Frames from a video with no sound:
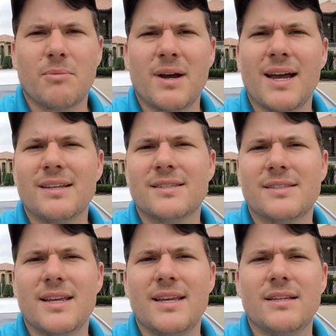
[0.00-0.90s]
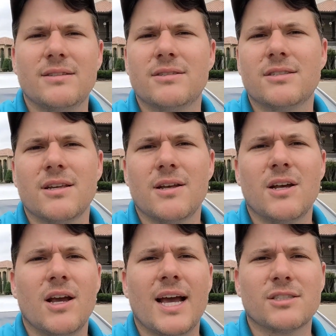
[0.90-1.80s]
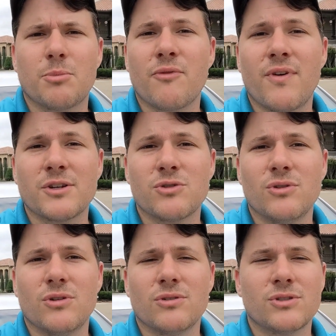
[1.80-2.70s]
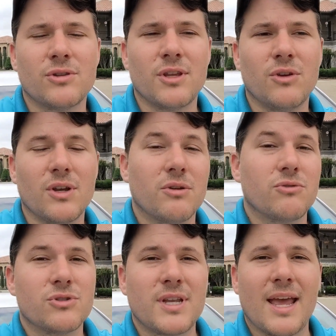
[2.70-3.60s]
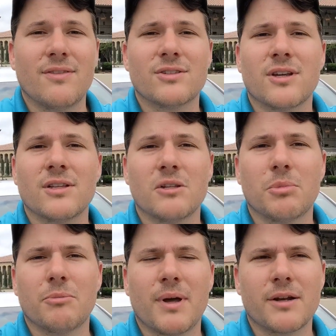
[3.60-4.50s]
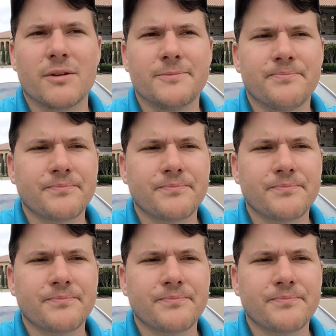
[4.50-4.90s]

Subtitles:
behind the scenes as a professional, so that you can understand this a little bit better.